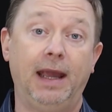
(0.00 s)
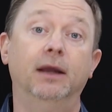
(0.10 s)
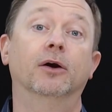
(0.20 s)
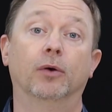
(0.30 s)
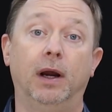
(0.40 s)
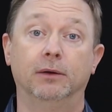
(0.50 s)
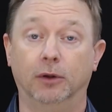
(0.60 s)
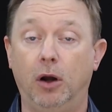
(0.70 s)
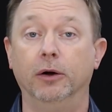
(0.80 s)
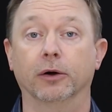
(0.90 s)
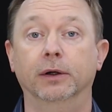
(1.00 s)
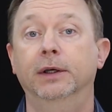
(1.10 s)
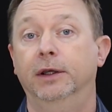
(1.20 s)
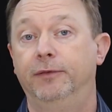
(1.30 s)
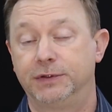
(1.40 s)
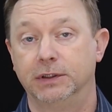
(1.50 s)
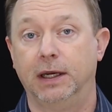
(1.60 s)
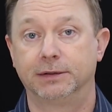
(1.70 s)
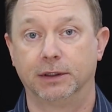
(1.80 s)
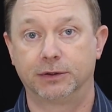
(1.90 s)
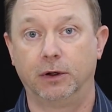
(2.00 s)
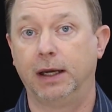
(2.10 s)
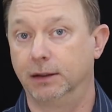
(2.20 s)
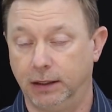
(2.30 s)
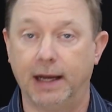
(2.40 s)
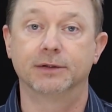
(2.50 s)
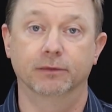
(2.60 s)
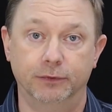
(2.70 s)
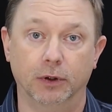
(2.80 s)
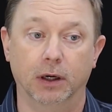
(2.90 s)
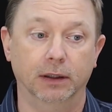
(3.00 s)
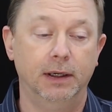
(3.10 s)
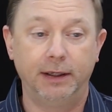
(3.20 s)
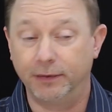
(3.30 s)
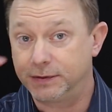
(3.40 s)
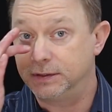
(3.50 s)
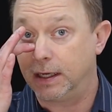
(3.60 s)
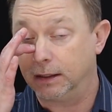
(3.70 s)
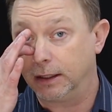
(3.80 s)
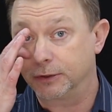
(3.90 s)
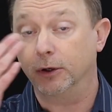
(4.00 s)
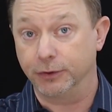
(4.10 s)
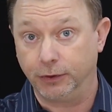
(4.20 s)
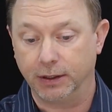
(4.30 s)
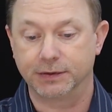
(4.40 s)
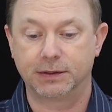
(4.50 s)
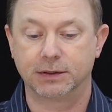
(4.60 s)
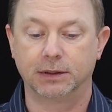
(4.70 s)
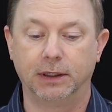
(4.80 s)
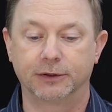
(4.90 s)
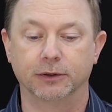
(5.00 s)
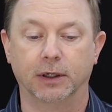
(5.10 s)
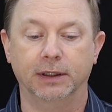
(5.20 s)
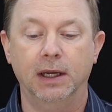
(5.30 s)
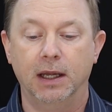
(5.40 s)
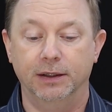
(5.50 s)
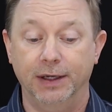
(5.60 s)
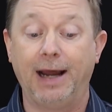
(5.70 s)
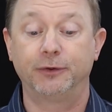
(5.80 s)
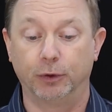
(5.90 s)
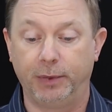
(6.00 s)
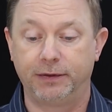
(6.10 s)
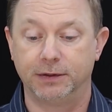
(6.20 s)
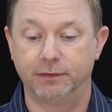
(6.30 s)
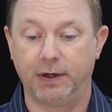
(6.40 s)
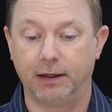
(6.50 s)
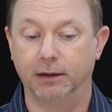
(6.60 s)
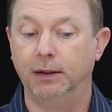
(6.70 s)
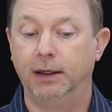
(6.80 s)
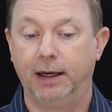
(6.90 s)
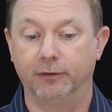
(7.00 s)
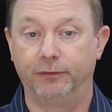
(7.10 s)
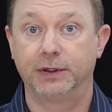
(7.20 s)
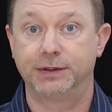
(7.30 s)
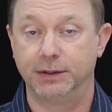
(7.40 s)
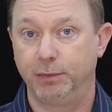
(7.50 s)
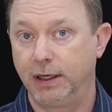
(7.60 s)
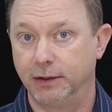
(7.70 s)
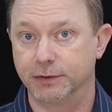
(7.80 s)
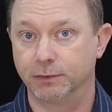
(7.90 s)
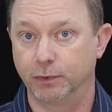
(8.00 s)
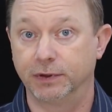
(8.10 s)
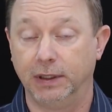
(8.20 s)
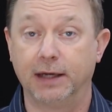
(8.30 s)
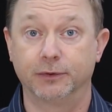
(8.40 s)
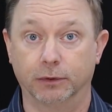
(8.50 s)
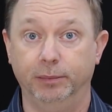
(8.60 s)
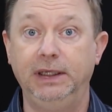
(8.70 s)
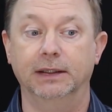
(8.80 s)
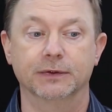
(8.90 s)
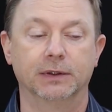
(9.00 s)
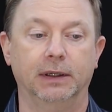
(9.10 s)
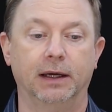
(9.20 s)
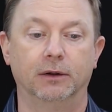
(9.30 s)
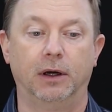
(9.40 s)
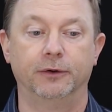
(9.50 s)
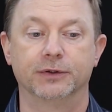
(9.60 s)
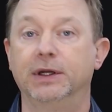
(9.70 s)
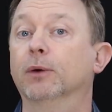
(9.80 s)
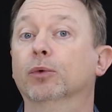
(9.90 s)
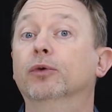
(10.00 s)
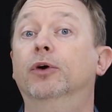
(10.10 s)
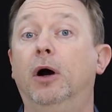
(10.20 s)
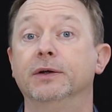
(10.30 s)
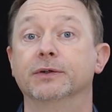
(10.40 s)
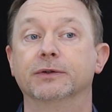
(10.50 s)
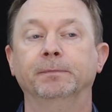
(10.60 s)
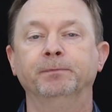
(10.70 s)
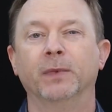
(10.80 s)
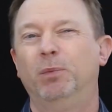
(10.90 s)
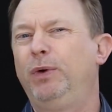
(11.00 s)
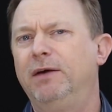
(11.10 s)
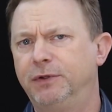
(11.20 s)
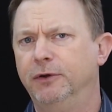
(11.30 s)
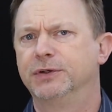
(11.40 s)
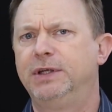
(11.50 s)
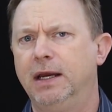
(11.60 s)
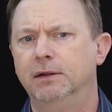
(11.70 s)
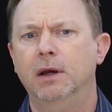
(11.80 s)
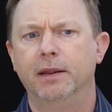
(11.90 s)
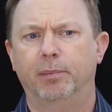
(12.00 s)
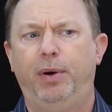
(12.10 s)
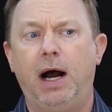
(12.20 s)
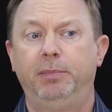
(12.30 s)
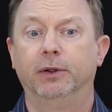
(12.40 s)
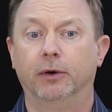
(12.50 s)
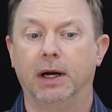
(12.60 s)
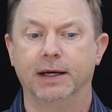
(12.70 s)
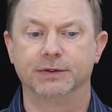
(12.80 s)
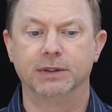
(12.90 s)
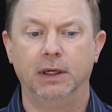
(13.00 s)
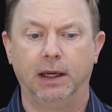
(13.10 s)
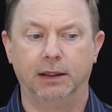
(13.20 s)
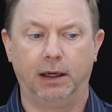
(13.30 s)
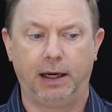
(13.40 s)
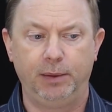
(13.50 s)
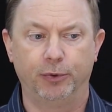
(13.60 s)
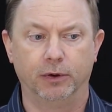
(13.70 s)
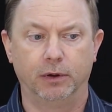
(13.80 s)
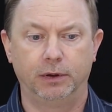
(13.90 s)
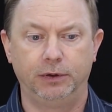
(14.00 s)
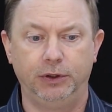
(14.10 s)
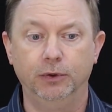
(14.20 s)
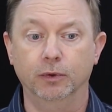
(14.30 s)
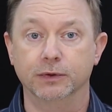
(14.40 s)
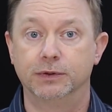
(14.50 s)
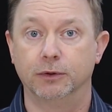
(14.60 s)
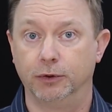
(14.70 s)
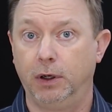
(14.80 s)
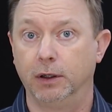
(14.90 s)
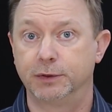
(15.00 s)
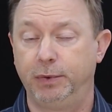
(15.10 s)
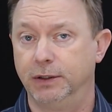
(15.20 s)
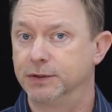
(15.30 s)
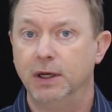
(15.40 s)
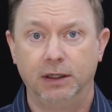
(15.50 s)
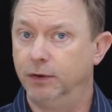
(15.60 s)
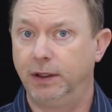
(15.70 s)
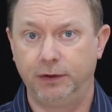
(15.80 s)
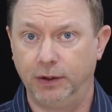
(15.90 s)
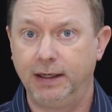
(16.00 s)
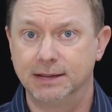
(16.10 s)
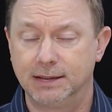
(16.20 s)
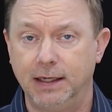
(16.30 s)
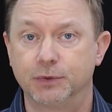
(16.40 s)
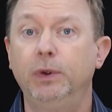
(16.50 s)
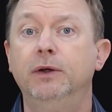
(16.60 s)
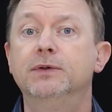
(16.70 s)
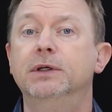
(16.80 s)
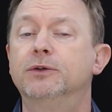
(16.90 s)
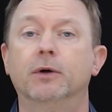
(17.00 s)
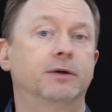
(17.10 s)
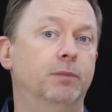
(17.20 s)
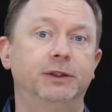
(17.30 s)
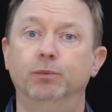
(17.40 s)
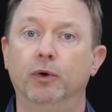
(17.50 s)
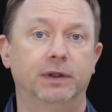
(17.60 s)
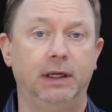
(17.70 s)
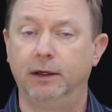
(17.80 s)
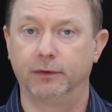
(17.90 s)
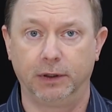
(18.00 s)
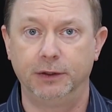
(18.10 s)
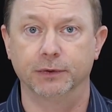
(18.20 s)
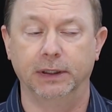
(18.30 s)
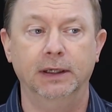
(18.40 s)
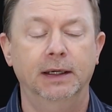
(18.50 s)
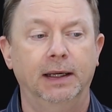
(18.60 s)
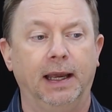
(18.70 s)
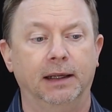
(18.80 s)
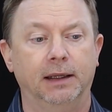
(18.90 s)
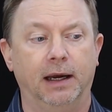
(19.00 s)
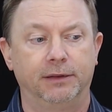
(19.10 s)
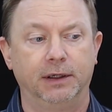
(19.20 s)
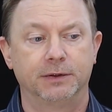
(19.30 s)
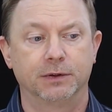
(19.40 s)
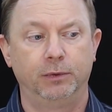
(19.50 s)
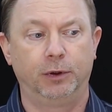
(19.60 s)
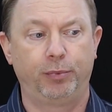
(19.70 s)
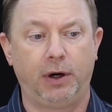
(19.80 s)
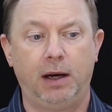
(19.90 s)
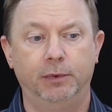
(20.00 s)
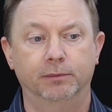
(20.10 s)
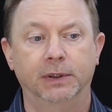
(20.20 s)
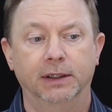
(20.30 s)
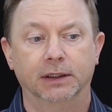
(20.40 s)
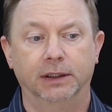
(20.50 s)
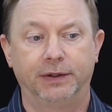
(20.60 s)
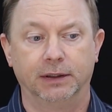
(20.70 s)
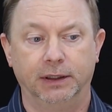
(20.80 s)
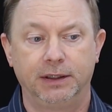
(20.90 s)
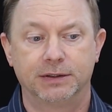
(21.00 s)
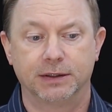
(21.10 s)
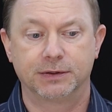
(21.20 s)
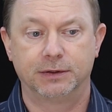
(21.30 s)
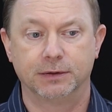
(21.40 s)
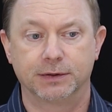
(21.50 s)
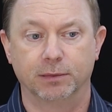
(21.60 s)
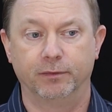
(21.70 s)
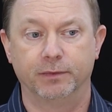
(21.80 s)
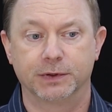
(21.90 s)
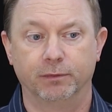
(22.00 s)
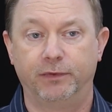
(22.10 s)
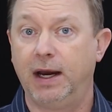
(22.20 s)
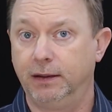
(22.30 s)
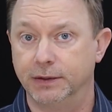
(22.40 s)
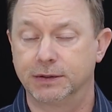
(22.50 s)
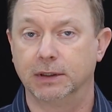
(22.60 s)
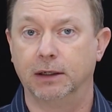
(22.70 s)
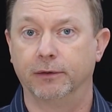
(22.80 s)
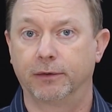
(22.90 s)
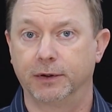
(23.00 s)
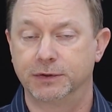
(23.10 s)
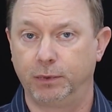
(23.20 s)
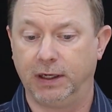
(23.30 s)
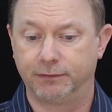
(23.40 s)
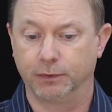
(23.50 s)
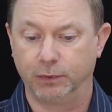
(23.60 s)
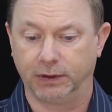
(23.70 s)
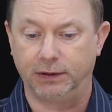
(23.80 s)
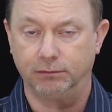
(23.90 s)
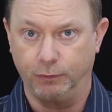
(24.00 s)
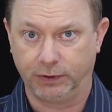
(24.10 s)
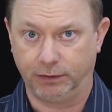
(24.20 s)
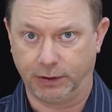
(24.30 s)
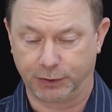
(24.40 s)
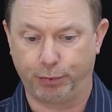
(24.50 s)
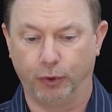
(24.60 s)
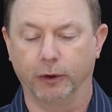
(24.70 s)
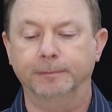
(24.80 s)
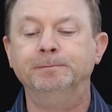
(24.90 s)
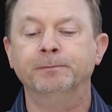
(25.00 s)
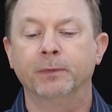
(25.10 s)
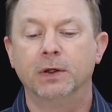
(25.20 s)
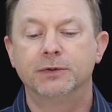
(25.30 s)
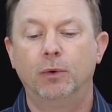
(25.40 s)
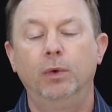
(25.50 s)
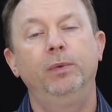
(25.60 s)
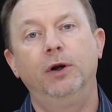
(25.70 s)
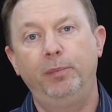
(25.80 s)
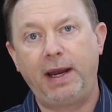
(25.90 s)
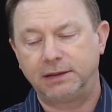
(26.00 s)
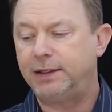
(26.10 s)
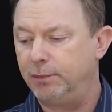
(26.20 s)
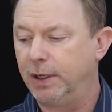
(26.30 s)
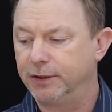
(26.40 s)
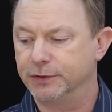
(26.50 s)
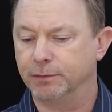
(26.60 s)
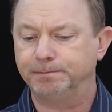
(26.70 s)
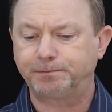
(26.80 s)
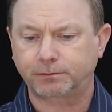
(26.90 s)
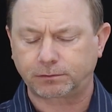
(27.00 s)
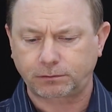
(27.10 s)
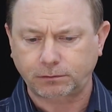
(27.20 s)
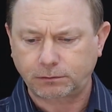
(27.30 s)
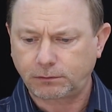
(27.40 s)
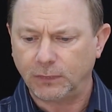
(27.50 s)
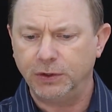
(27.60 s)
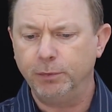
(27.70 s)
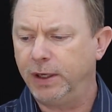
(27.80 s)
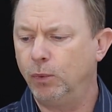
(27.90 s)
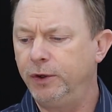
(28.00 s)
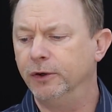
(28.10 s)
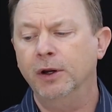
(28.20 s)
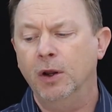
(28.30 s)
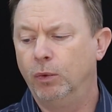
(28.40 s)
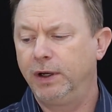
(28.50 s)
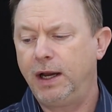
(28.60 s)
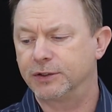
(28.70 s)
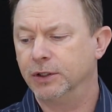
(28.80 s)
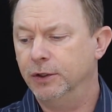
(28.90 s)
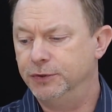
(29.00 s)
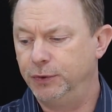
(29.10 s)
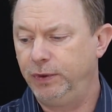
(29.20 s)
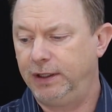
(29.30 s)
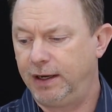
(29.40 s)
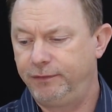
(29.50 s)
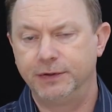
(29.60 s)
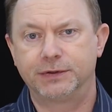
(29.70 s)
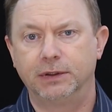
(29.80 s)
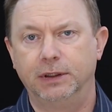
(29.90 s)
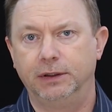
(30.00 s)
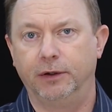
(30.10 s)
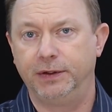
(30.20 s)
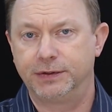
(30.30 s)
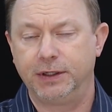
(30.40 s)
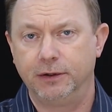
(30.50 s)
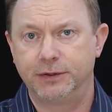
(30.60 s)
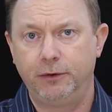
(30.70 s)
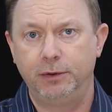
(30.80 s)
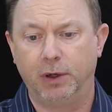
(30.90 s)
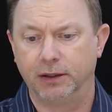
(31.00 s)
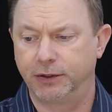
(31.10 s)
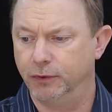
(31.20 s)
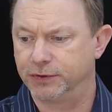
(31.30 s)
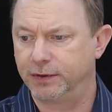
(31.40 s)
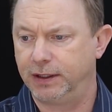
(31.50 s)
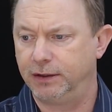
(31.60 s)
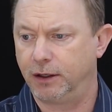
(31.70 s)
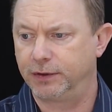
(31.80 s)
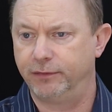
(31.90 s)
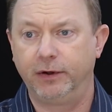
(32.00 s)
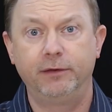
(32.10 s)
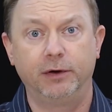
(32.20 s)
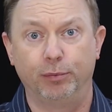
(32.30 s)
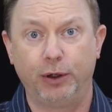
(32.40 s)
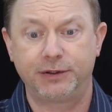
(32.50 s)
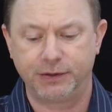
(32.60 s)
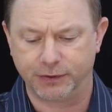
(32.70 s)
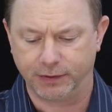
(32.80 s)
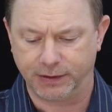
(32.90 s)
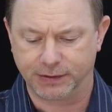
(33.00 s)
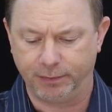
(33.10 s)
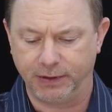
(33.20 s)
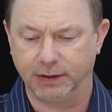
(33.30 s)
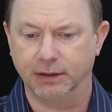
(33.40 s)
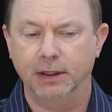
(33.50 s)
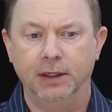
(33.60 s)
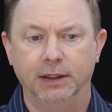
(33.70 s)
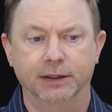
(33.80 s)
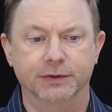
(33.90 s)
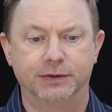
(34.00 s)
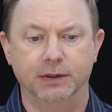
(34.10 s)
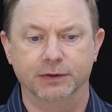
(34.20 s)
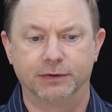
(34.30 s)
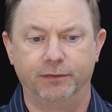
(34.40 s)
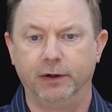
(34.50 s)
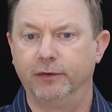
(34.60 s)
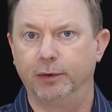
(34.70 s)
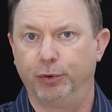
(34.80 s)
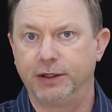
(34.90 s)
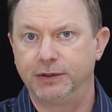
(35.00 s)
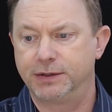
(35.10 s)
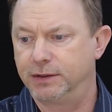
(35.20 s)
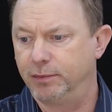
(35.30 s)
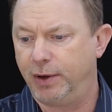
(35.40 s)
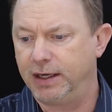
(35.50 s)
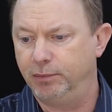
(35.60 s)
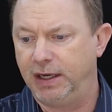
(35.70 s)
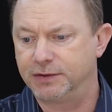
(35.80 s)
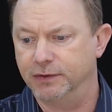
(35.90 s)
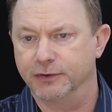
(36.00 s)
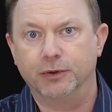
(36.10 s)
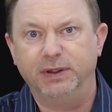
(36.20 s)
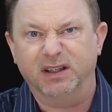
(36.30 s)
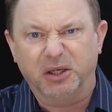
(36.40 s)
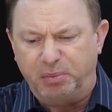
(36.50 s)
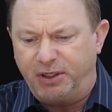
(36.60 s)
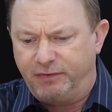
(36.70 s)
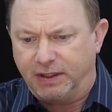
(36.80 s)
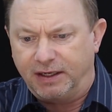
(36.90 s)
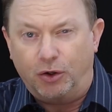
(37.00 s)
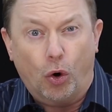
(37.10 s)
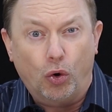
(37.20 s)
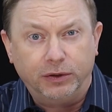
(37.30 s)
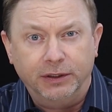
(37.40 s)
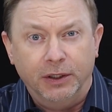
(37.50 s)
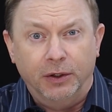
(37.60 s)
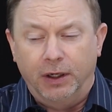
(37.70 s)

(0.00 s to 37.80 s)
hanging around longer if it's an SSRI class of drug. Now, this is not a lecture on drugs. This is a lecture on natural methods of how to fix these mechanisms with natural means and how to understand root causes. But we have to understand the popularized and hyper-used drugs, because in the United States, we use these drugs much more than any other country. And I think it's a real problem that links us to some violence and other things that we have to really, really explore. So when we go back to that mechanism, you might wonder, well, gosh, do we have this, these serotonin molecules, are they very, very precious? Are they something that is very, very precious that the body makes and there's only a little bit of it, like gold